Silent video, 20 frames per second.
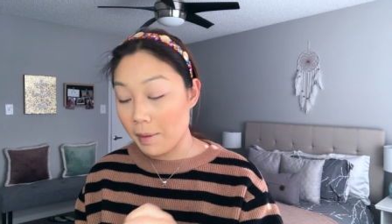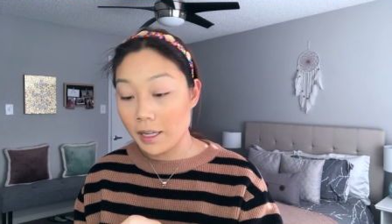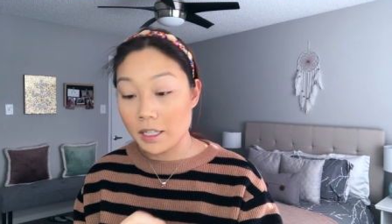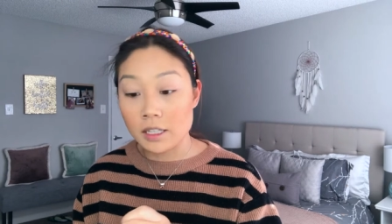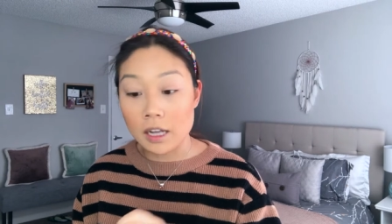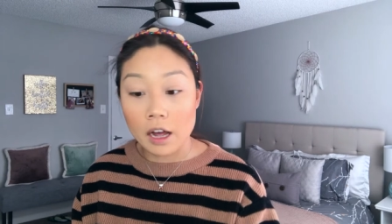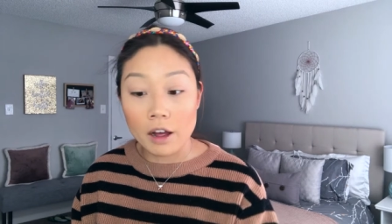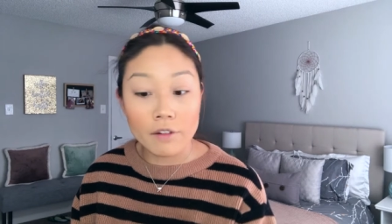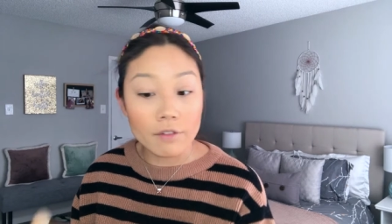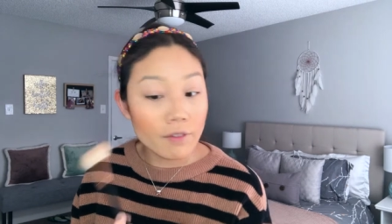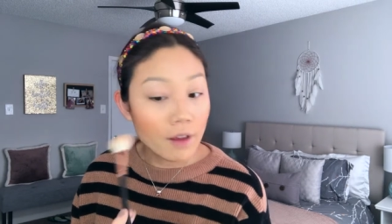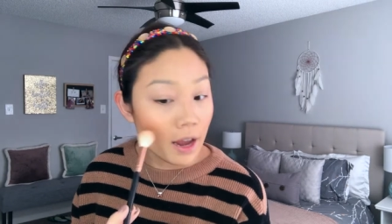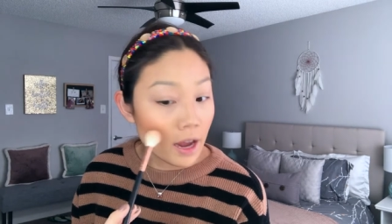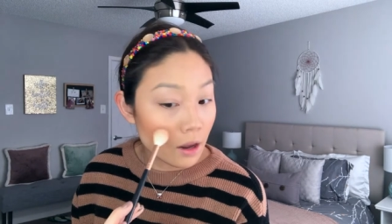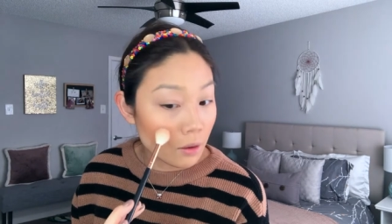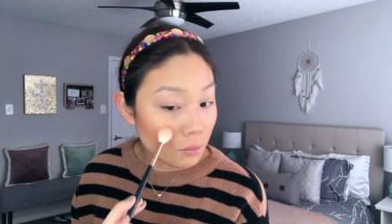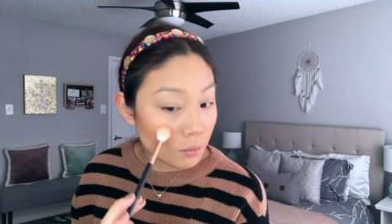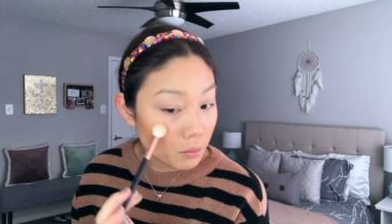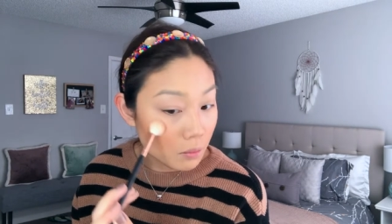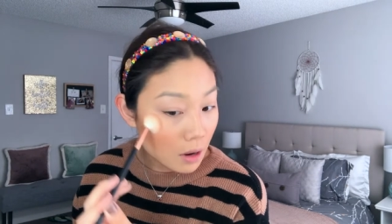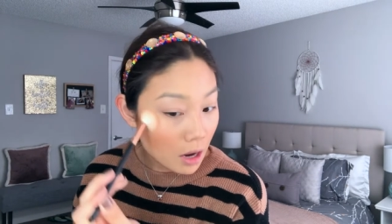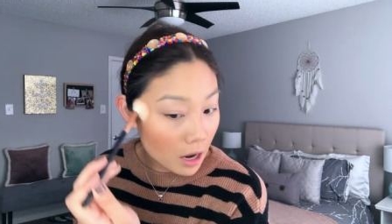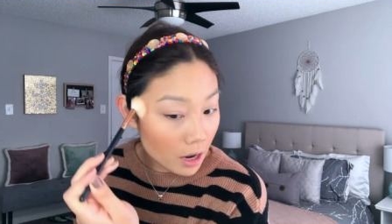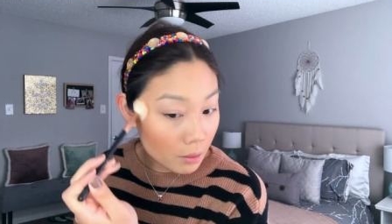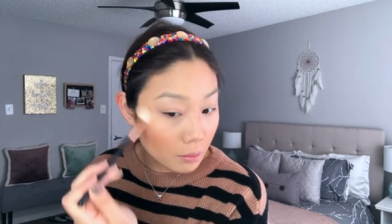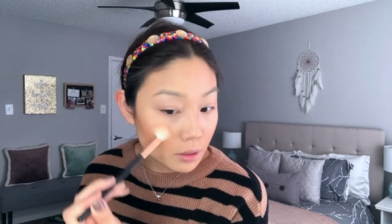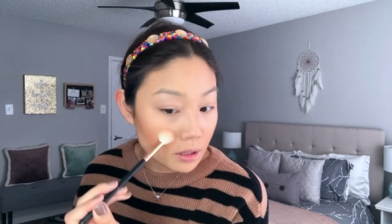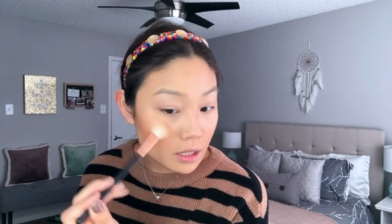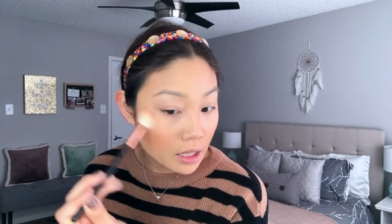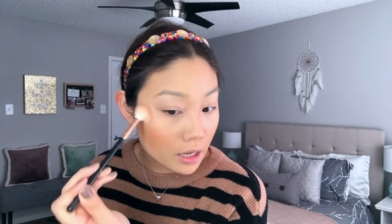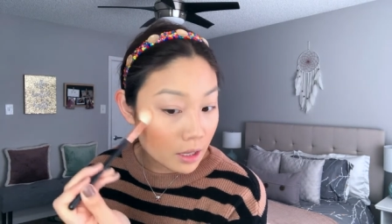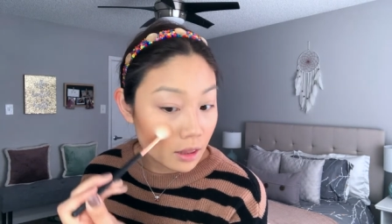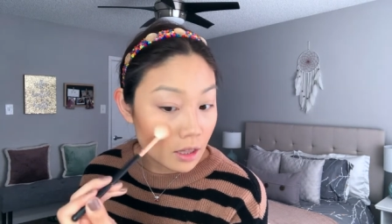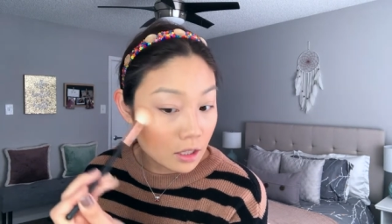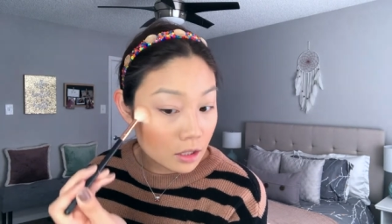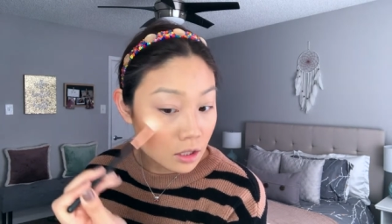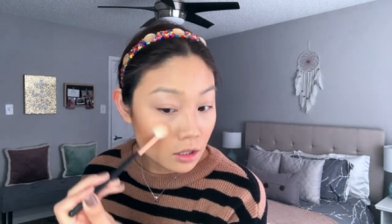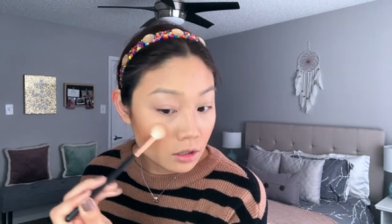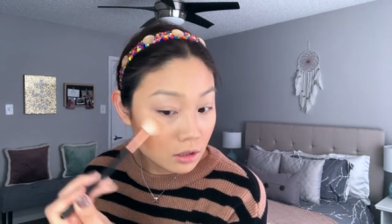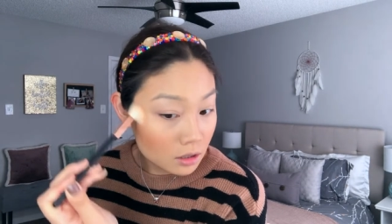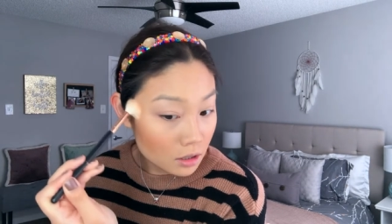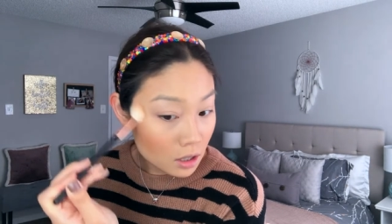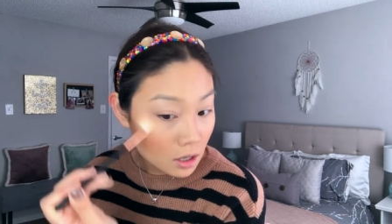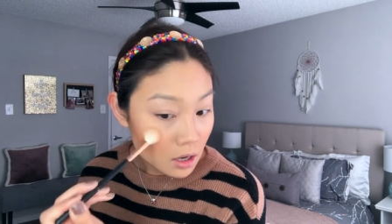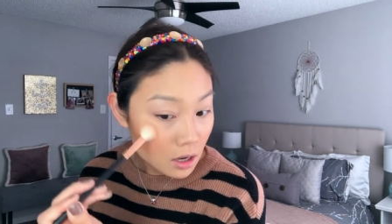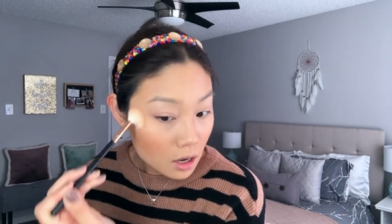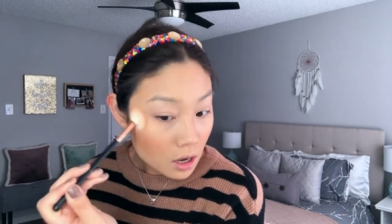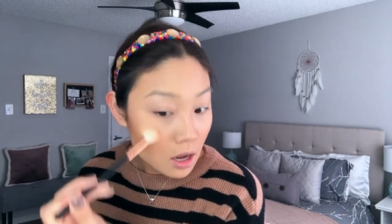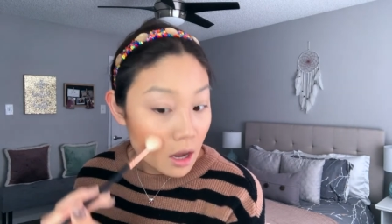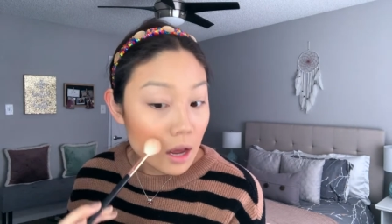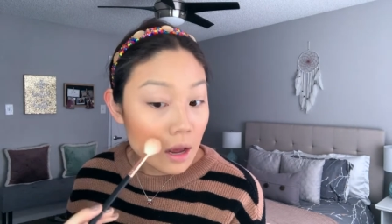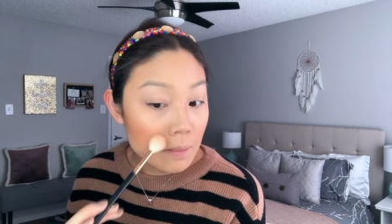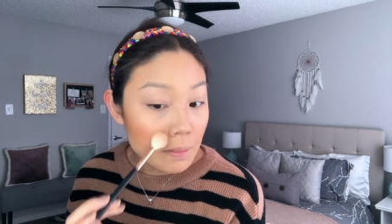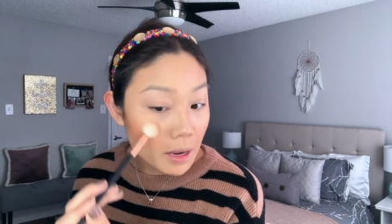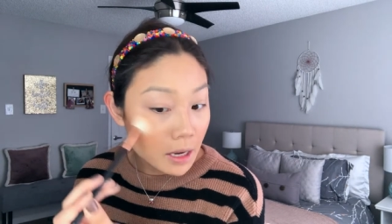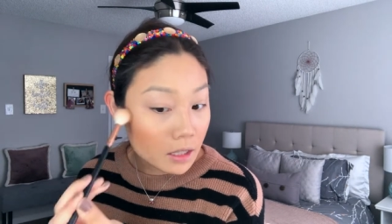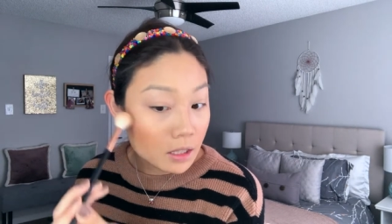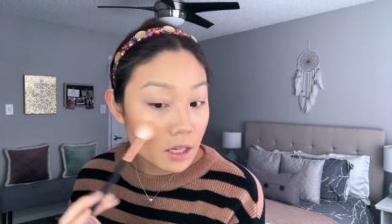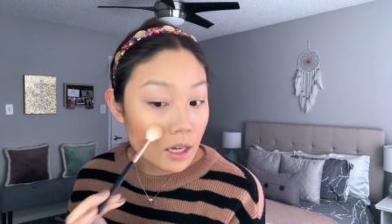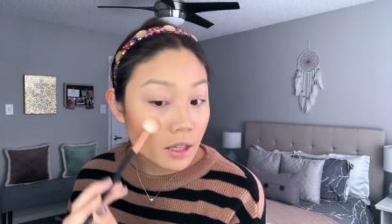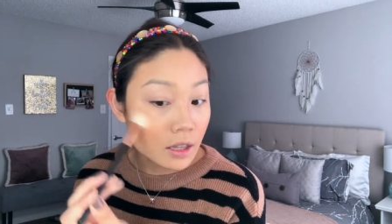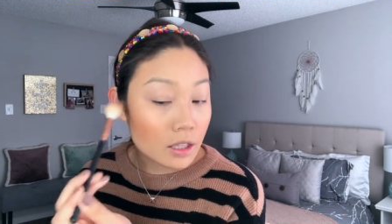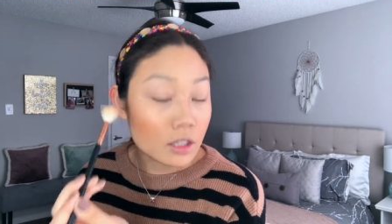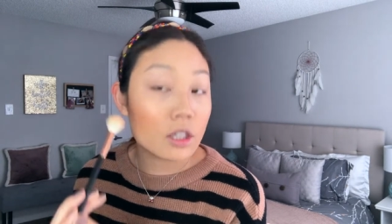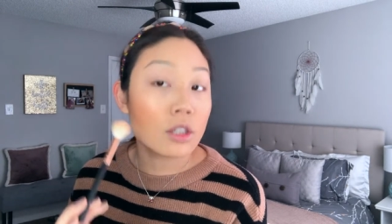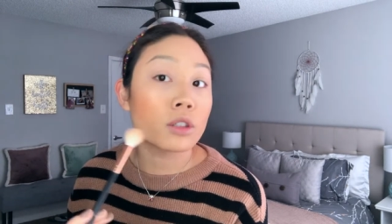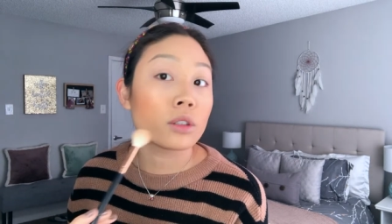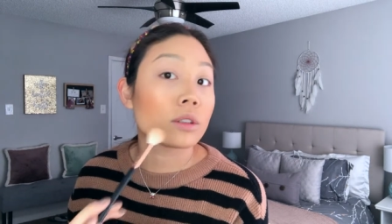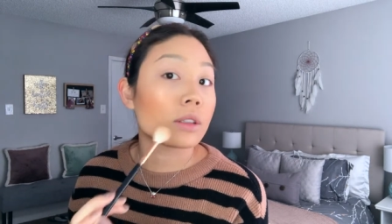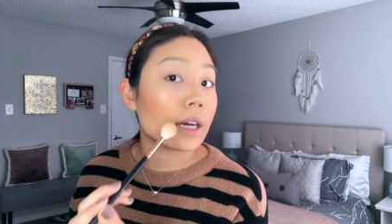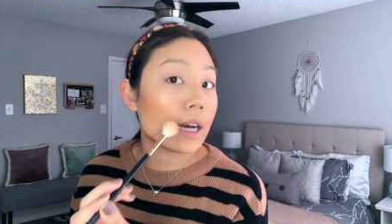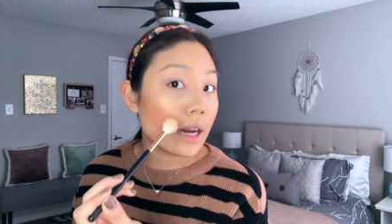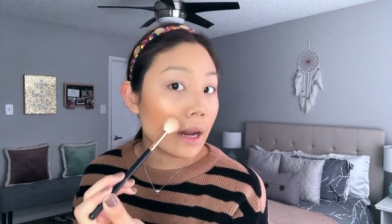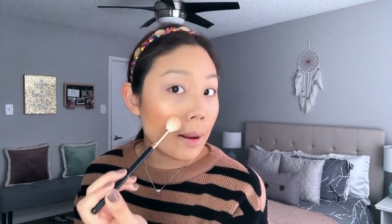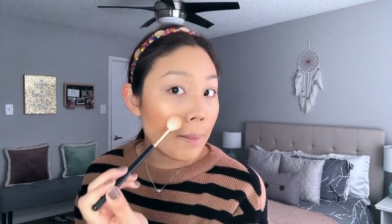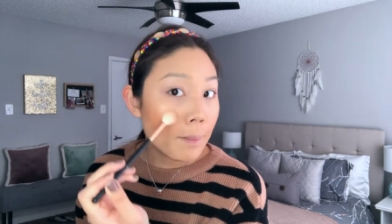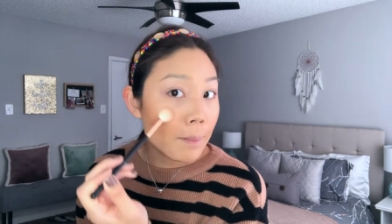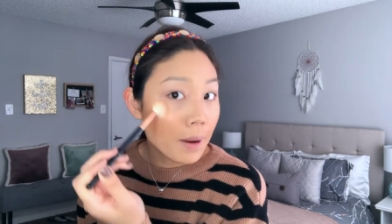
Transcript: myself and I was like, this is amazing, this is great.